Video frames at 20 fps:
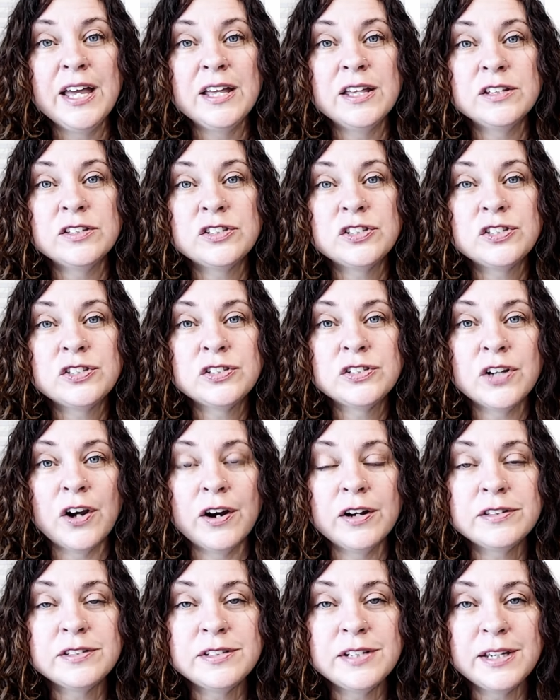
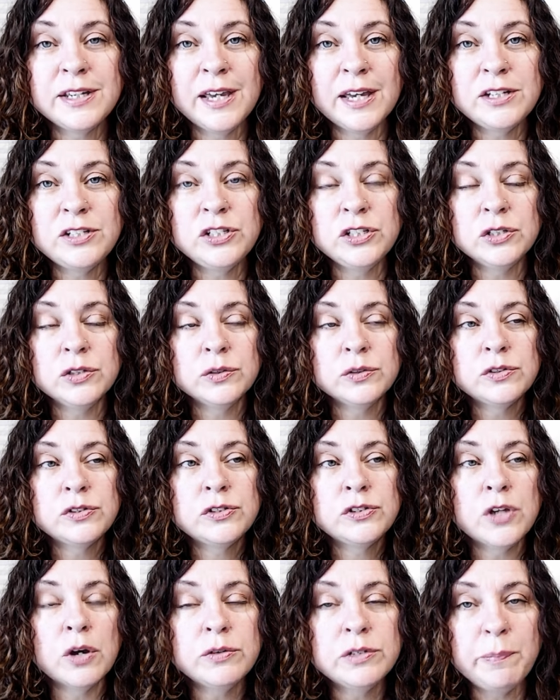starts to get you
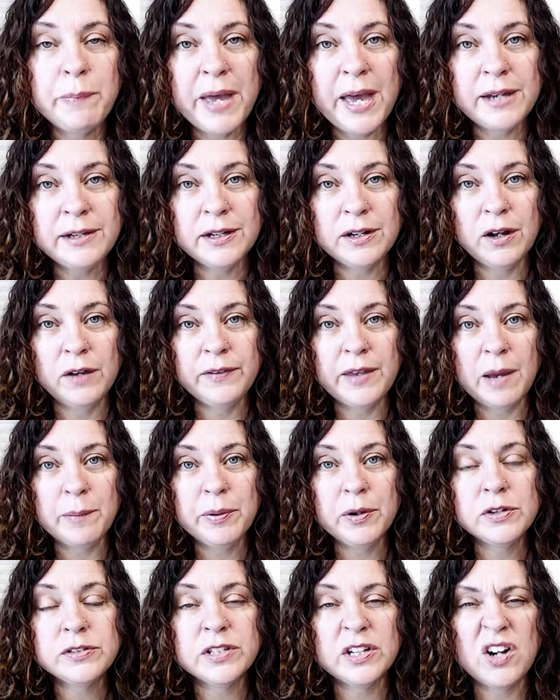so dependent on that
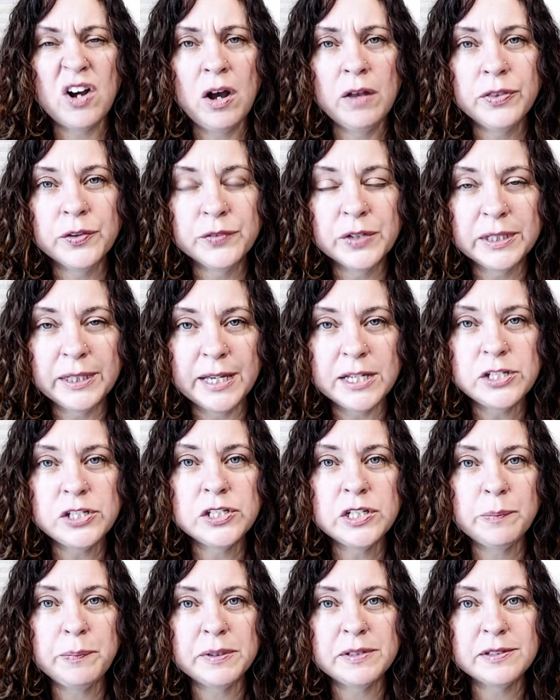person, on the
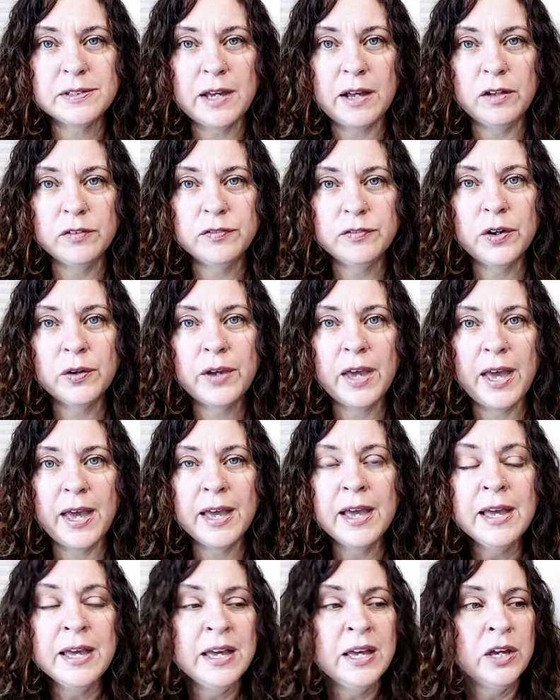relationship itself,
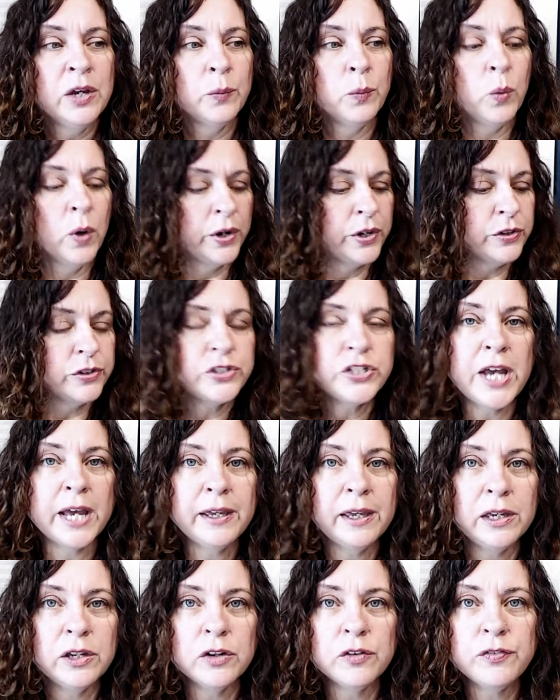okay? Where you're
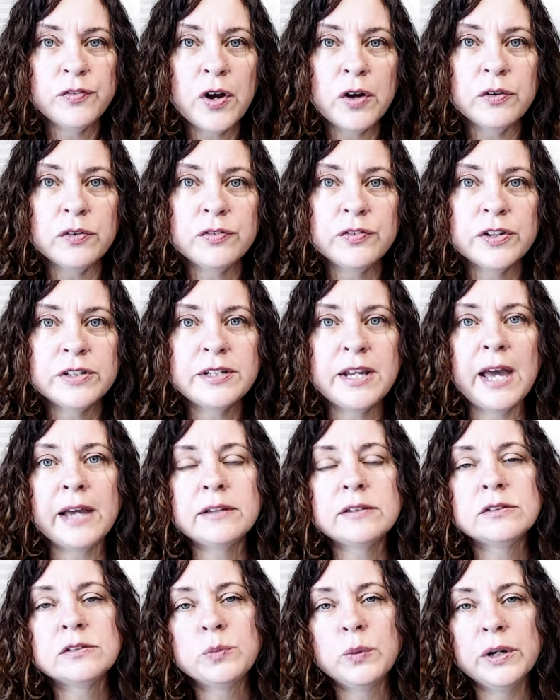checking your phone for
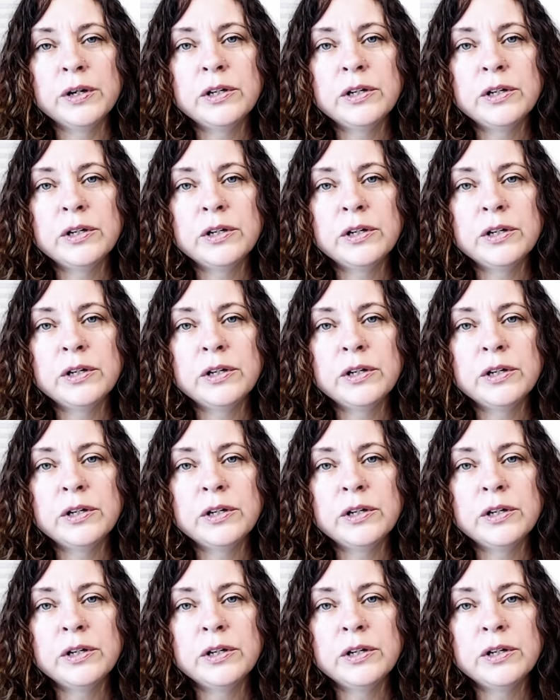texts, where